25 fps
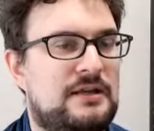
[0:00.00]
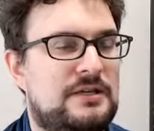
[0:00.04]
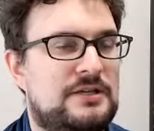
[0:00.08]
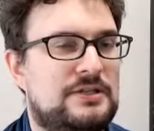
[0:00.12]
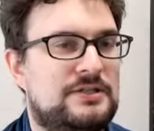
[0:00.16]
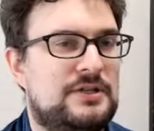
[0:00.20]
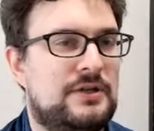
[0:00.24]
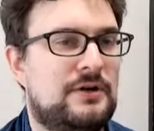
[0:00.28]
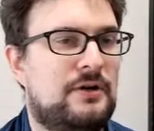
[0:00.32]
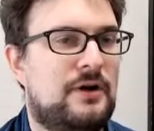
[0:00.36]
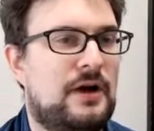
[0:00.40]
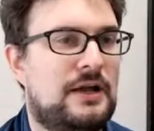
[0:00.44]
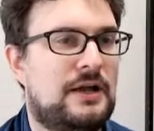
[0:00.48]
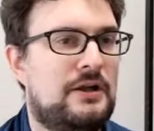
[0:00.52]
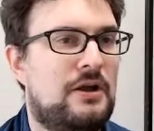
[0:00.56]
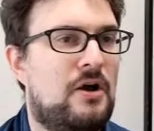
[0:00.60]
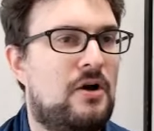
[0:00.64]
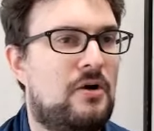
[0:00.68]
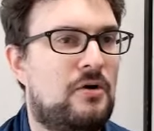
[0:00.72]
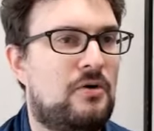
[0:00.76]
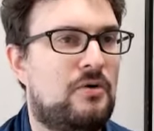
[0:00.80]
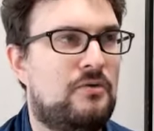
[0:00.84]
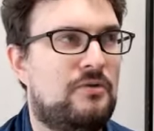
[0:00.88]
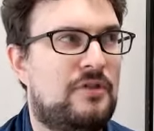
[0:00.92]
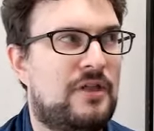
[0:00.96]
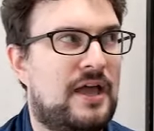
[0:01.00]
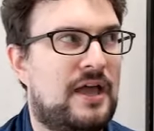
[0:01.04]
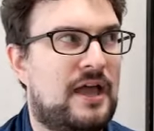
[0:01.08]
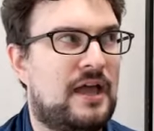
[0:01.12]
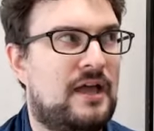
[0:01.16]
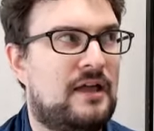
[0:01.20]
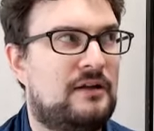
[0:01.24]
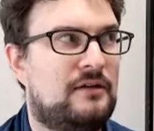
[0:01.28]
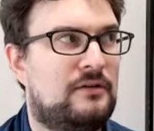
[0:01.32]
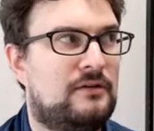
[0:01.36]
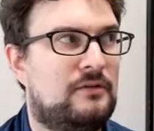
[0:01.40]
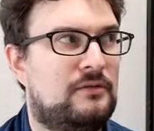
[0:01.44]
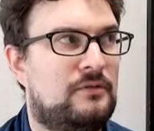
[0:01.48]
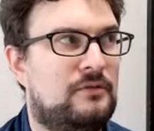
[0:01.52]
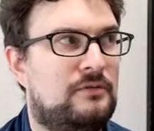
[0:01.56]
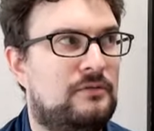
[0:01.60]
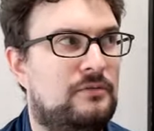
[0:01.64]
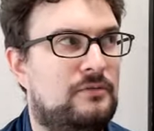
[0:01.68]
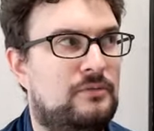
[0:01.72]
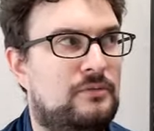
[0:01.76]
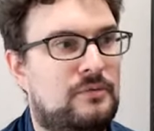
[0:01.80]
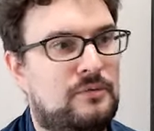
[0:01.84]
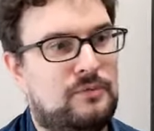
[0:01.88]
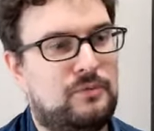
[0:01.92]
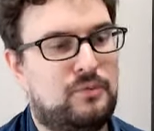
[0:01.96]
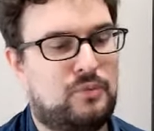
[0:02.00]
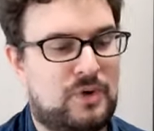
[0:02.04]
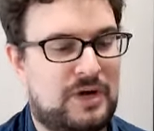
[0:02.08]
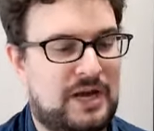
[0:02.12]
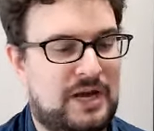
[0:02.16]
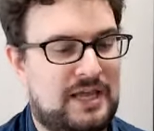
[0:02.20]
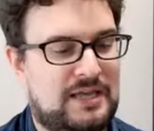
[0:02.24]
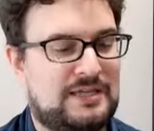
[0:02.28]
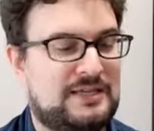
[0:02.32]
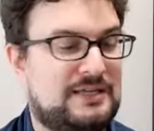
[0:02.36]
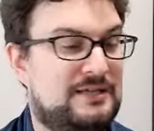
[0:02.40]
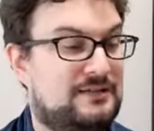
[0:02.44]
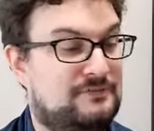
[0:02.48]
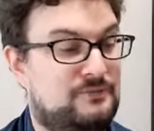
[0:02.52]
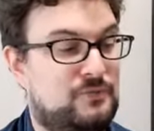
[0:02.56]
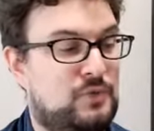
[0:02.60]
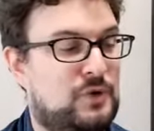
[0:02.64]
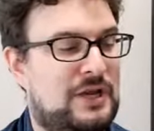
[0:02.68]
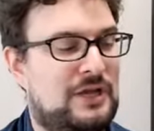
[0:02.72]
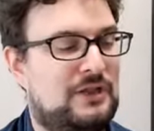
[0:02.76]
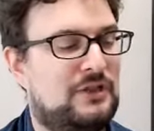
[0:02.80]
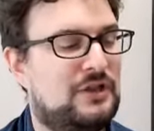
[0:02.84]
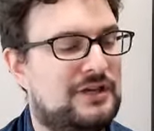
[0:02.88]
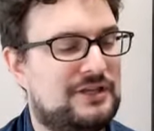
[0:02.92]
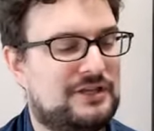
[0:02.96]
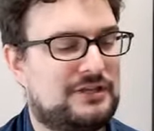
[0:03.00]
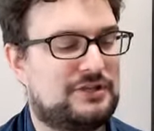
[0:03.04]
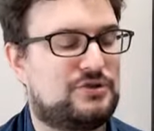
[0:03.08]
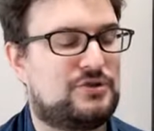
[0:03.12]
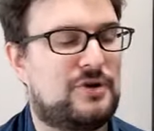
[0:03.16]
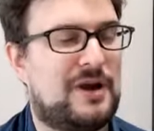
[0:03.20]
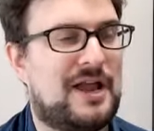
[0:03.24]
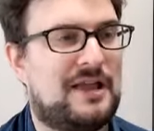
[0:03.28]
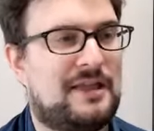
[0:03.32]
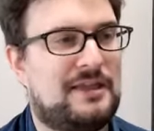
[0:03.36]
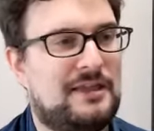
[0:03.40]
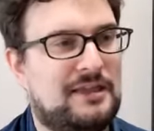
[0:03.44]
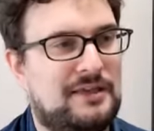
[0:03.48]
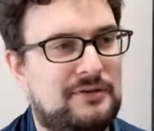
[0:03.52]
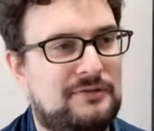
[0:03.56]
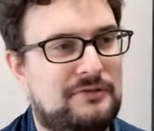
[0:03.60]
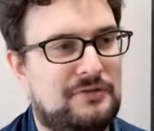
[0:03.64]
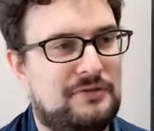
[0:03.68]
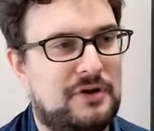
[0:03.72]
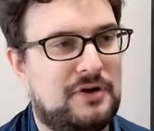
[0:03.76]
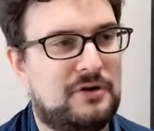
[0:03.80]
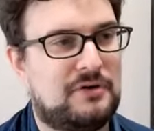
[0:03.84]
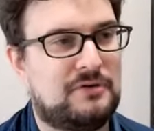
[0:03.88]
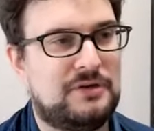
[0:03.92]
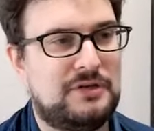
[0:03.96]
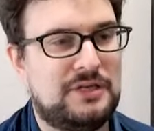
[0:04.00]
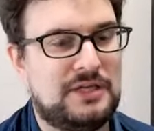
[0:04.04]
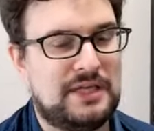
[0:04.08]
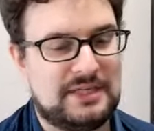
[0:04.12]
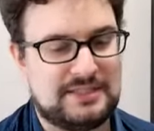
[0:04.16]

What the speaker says: So I know that when I look at the tracking info,